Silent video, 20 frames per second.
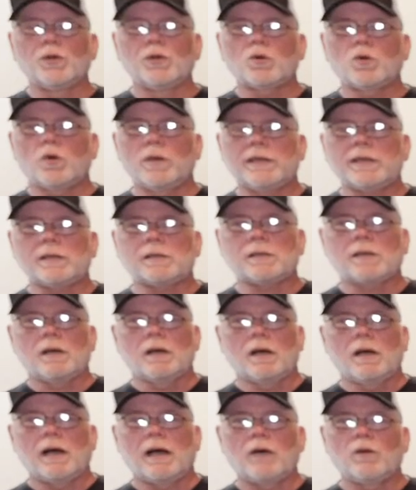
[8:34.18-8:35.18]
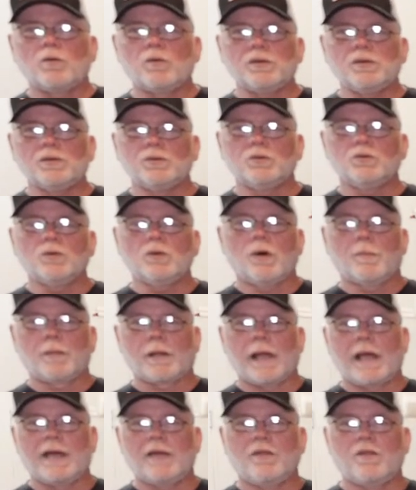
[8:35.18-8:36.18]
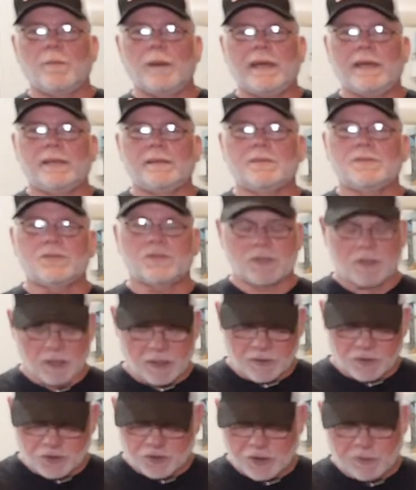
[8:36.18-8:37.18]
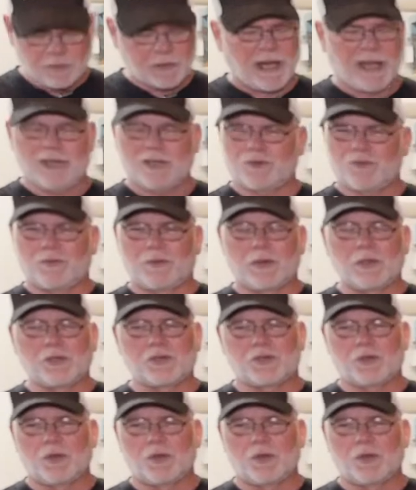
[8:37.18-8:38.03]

real quick how you apply the bands. The zip ties are very